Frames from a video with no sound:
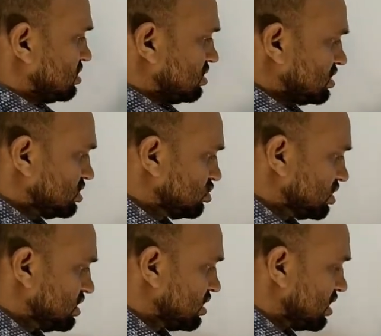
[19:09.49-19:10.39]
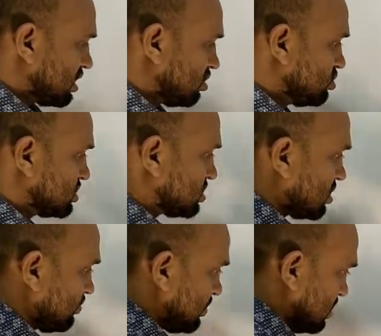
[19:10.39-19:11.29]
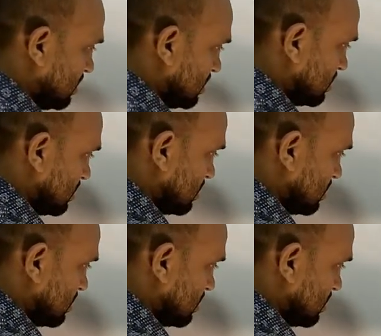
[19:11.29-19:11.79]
That is why around sulfur